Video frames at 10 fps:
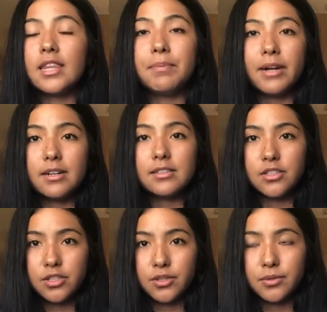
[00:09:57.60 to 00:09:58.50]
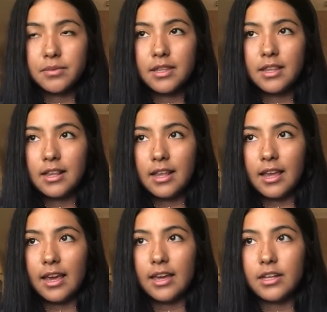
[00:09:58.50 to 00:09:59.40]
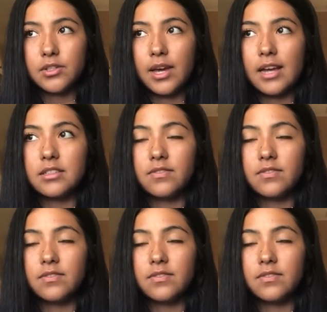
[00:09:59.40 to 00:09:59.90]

they paired us in two, and you had